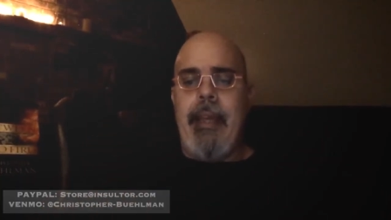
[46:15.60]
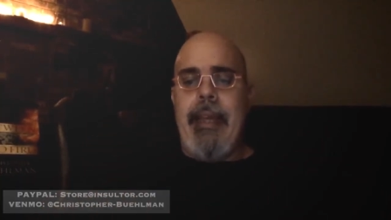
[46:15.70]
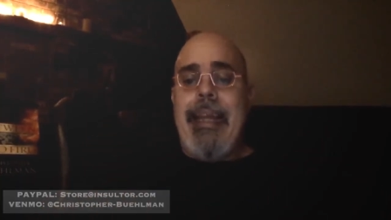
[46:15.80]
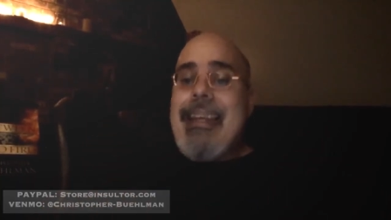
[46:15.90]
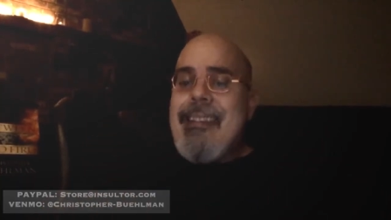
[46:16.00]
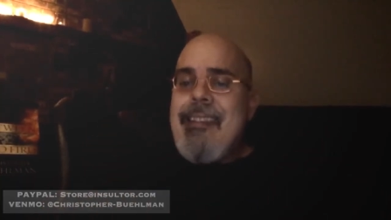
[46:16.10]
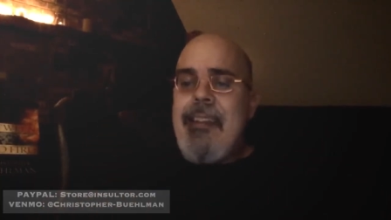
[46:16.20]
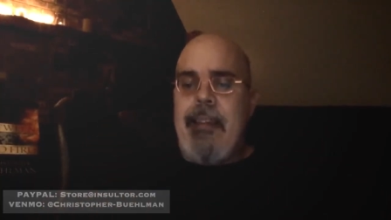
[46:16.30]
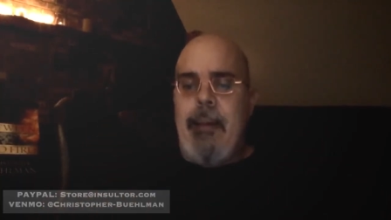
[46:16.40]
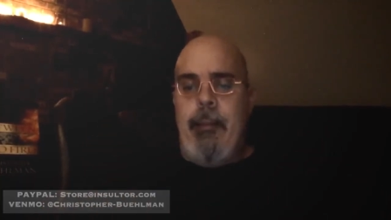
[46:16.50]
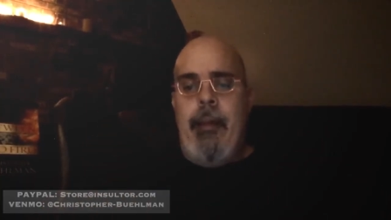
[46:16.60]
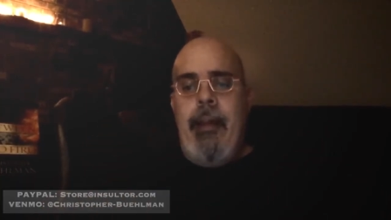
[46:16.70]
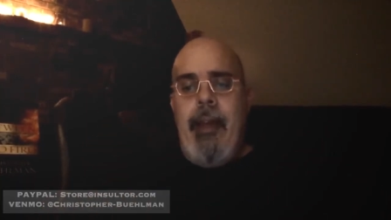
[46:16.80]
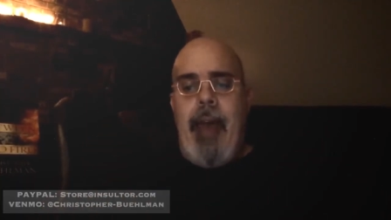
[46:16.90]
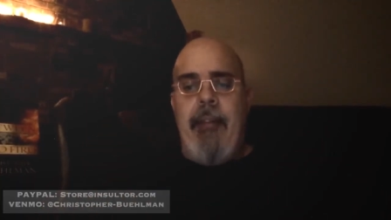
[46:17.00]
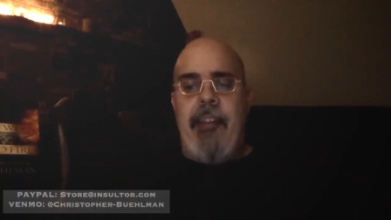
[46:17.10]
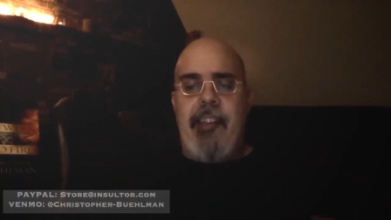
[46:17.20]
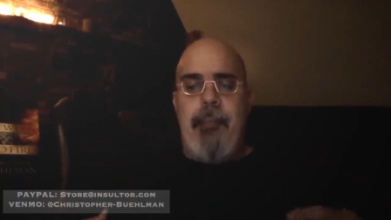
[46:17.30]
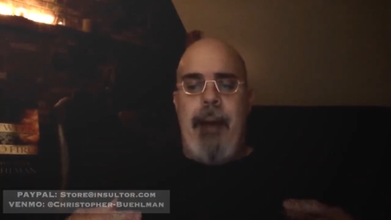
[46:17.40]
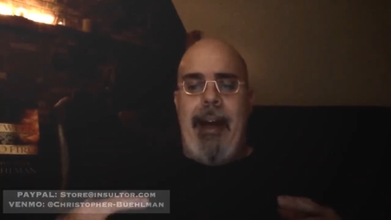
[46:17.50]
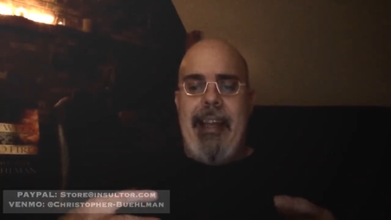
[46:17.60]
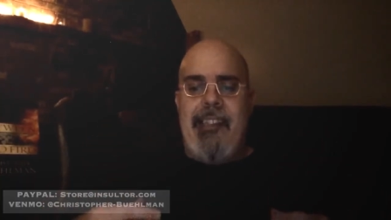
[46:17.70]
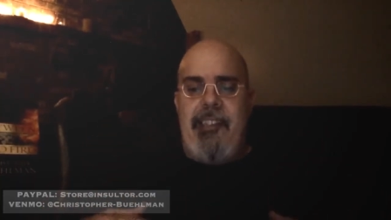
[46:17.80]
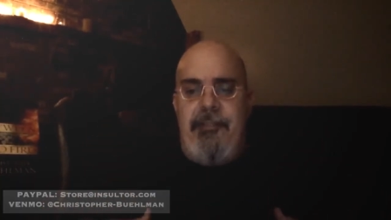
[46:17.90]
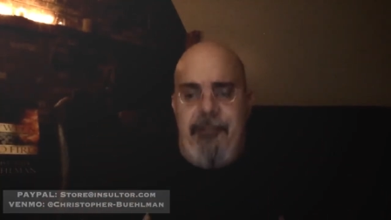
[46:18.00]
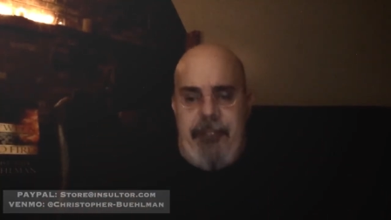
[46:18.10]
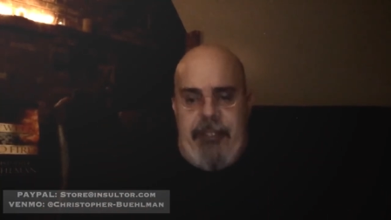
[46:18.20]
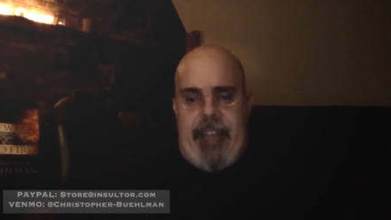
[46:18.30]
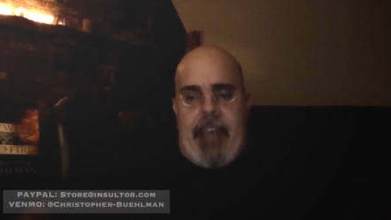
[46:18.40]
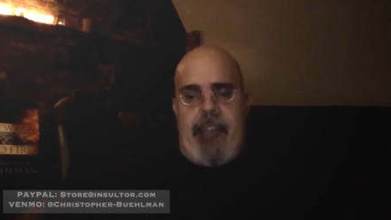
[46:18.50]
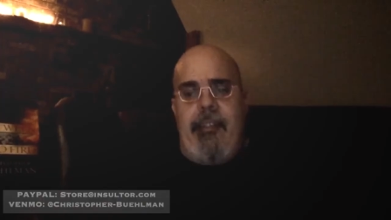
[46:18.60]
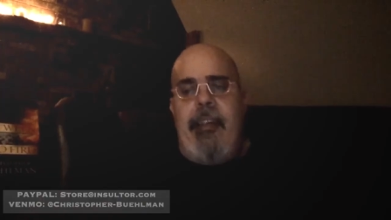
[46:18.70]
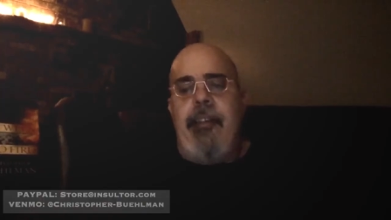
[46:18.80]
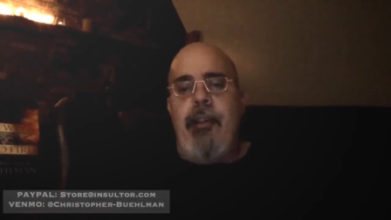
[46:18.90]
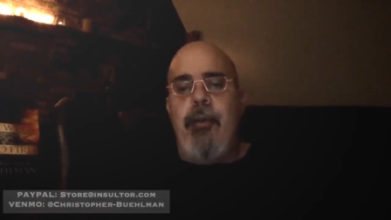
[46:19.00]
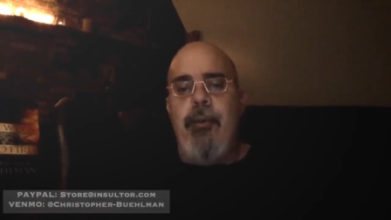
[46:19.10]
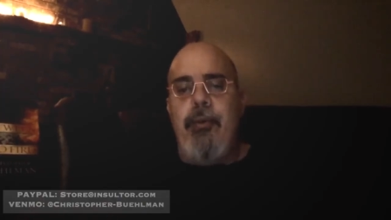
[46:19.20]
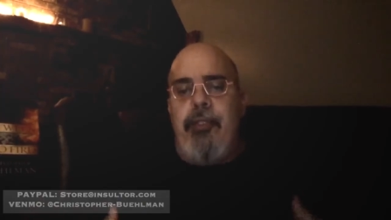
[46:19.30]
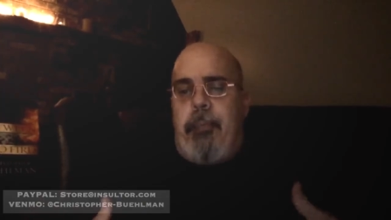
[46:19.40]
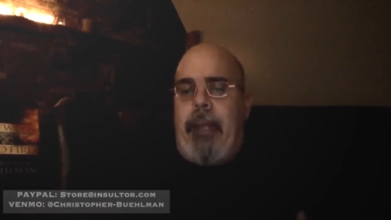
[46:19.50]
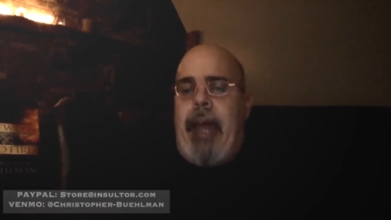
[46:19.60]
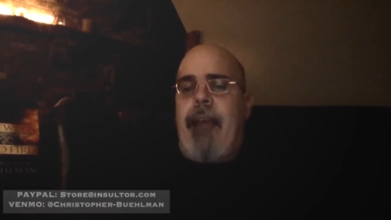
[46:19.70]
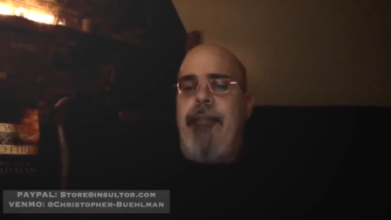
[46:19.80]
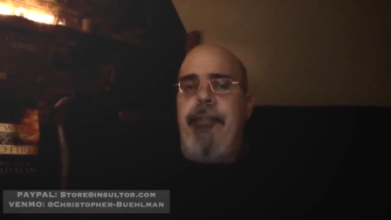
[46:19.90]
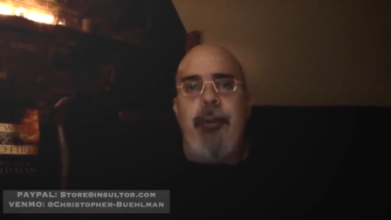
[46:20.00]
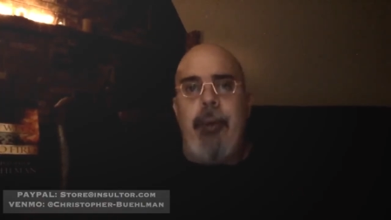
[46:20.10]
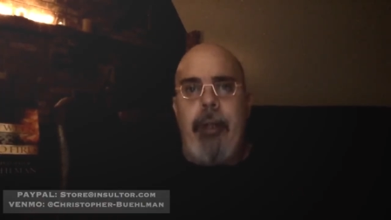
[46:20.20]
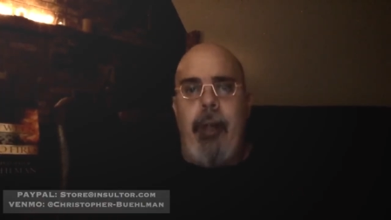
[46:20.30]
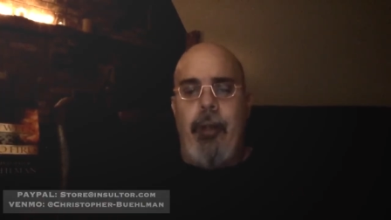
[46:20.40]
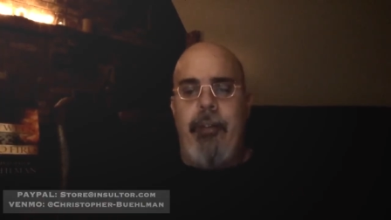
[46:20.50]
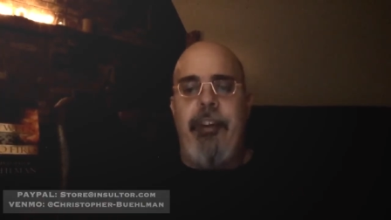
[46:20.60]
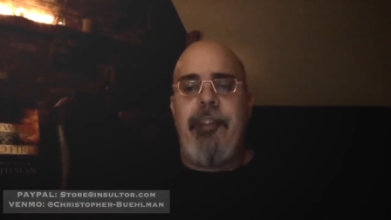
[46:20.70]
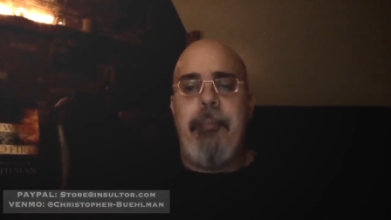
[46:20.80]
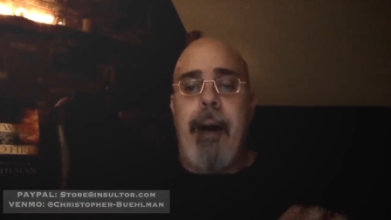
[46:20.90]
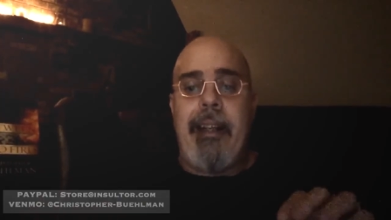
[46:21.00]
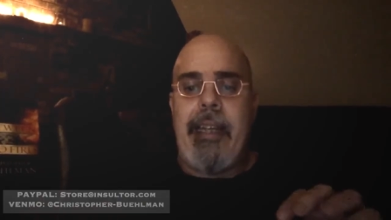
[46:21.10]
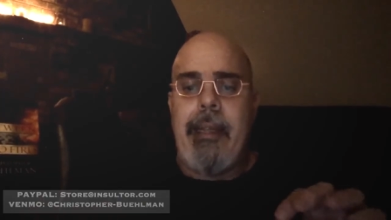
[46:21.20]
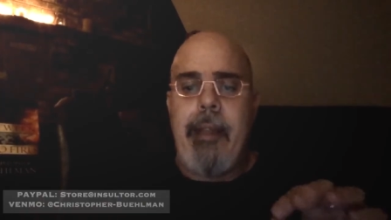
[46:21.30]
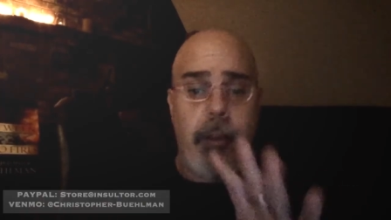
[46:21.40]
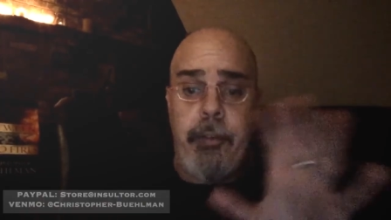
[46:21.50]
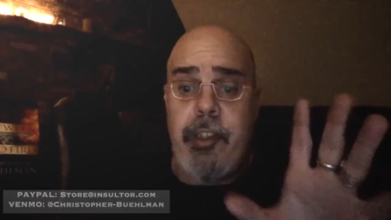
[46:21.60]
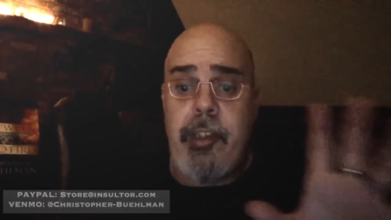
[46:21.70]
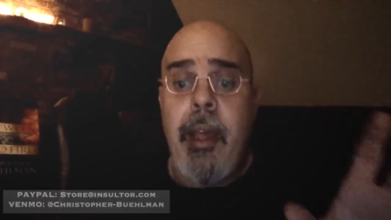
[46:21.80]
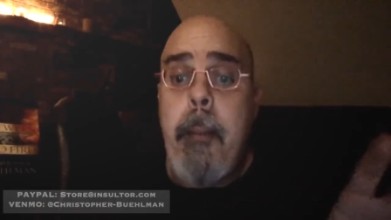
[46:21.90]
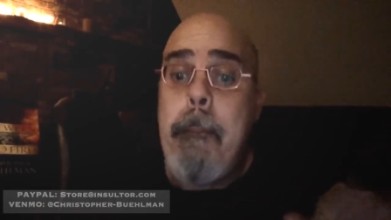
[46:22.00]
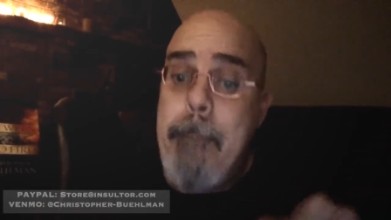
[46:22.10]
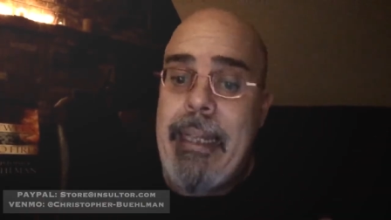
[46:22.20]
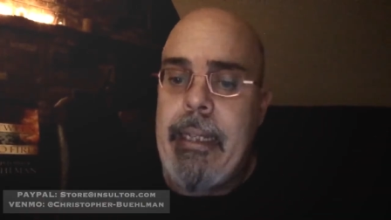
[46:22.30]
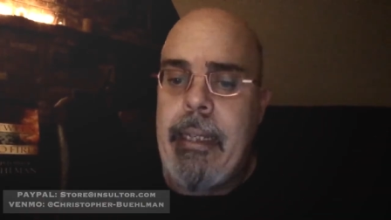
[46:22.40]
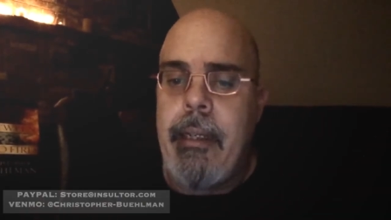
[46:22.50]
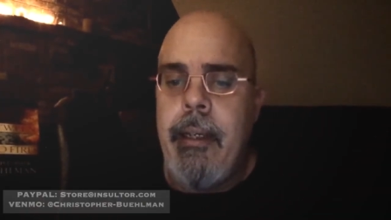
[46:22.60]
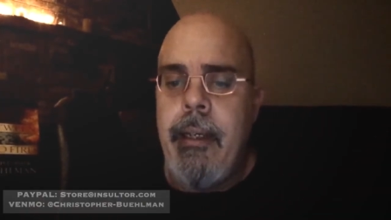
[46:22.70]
It hissed at them, and the spines flexed and oozed black fluid all over its body, all over its belly.